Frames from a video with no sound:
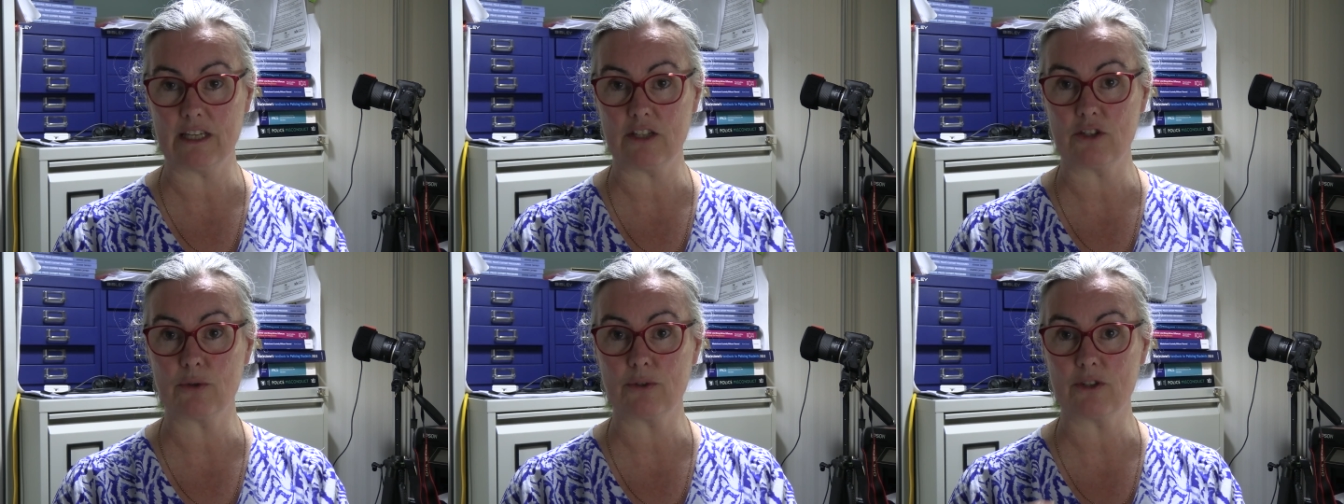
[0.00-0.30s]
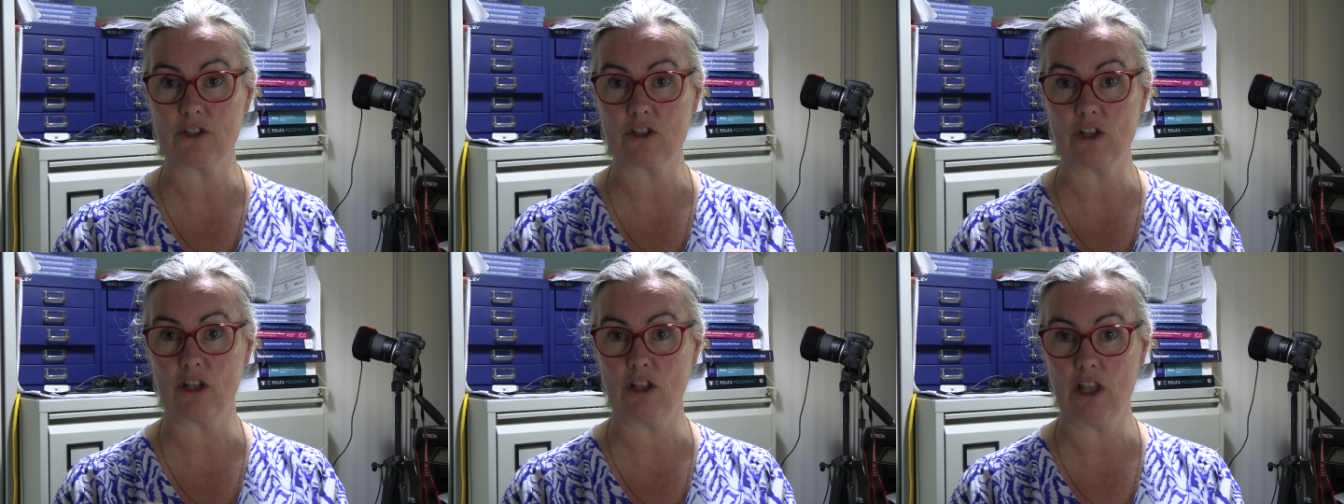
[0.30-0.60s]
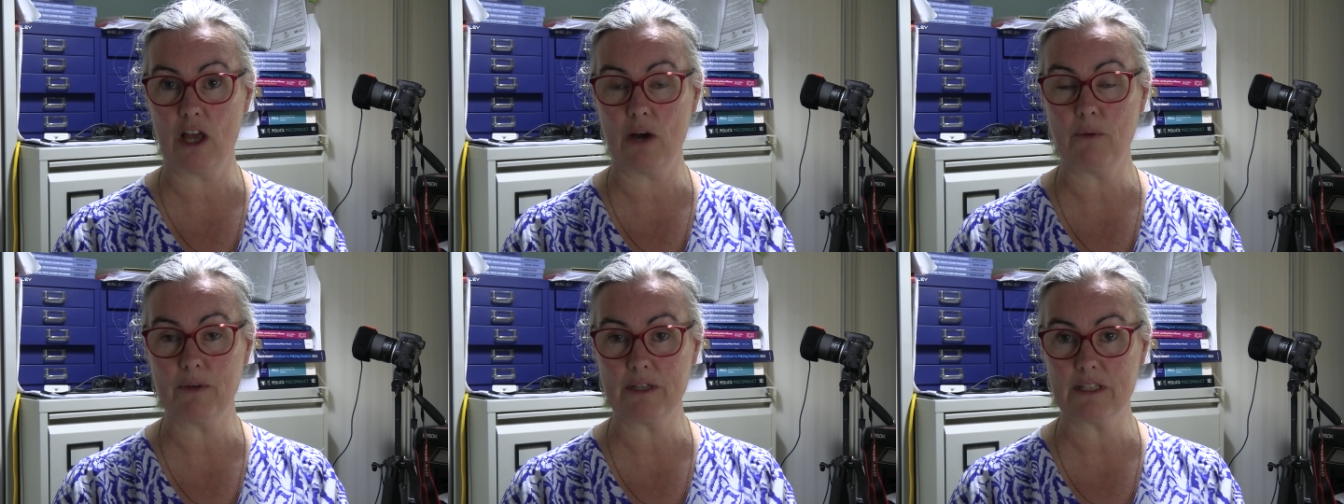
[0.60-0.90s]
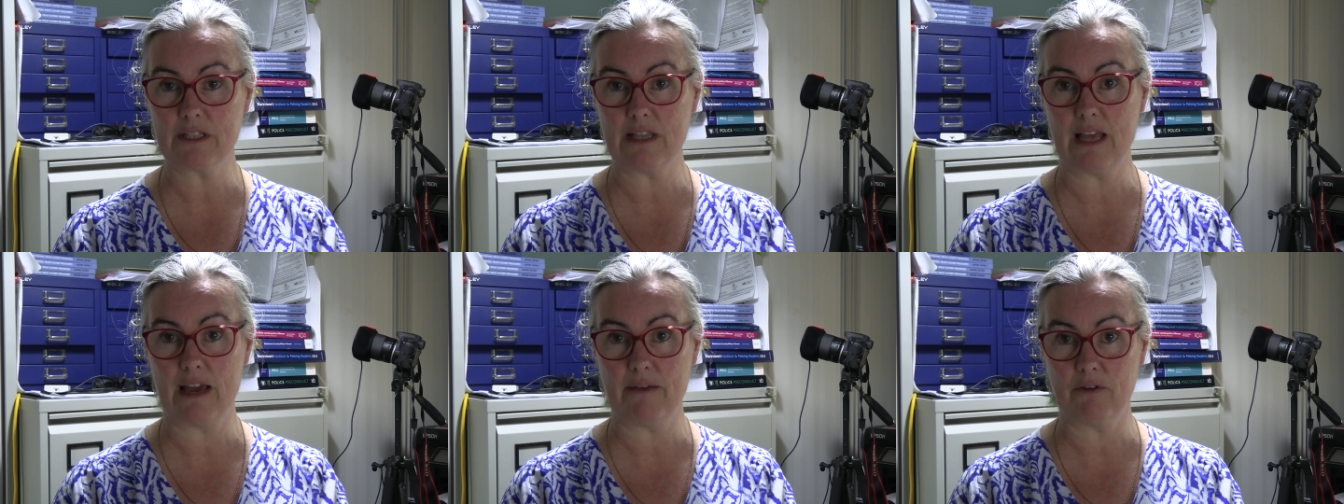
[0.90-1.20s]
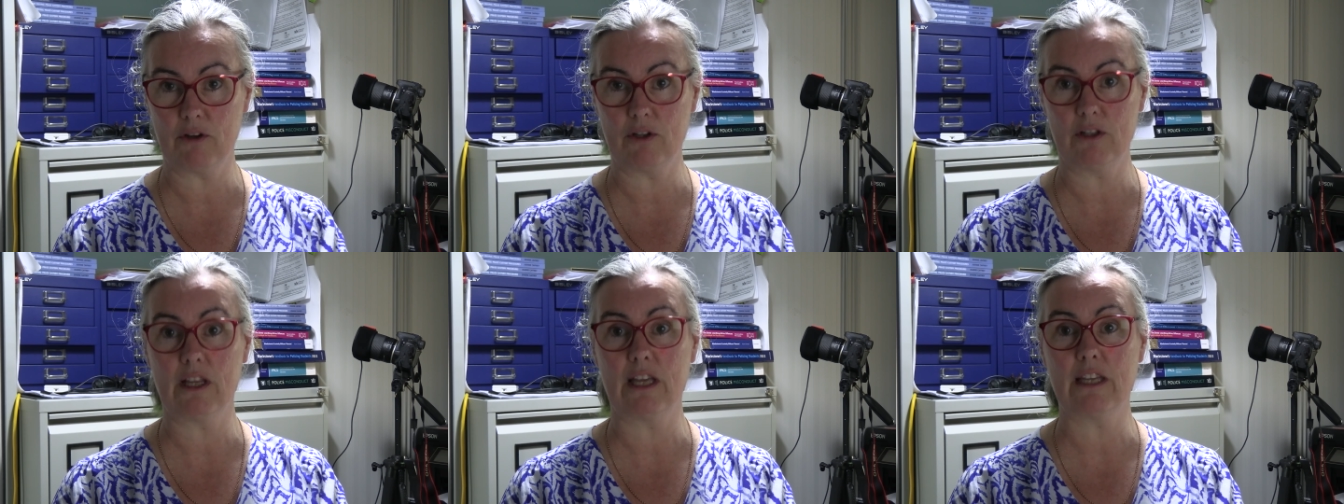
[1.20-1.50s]
so it's the lowest
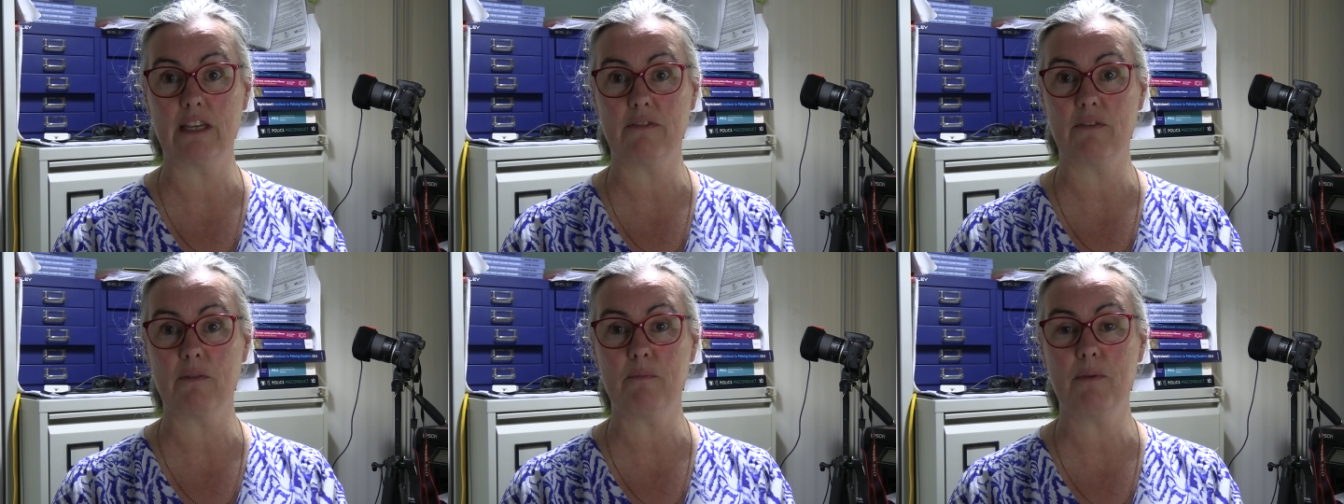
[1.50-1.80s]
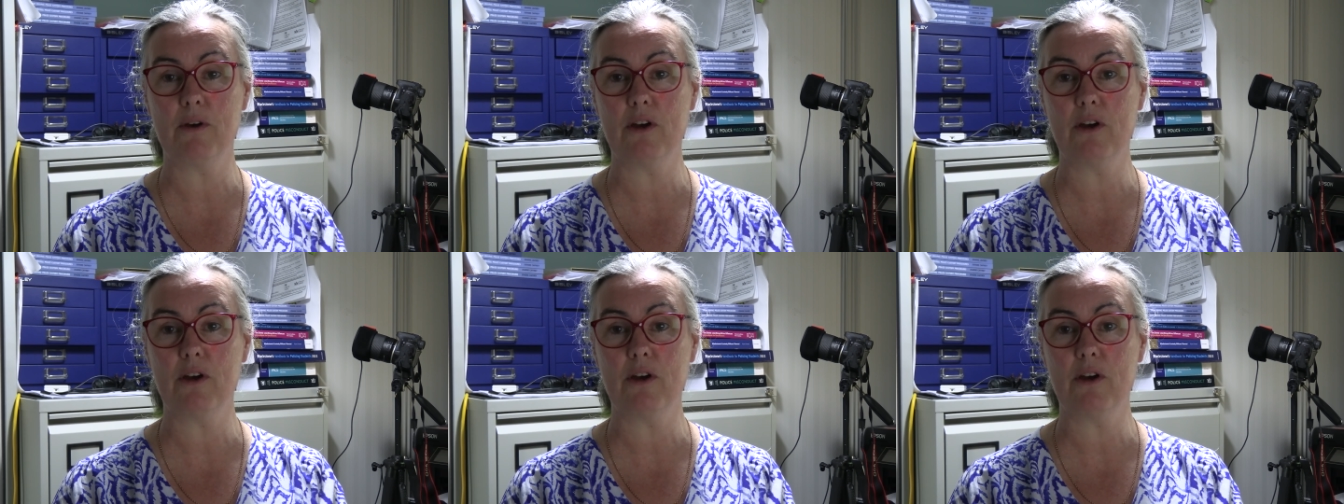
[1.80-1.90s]
level, and if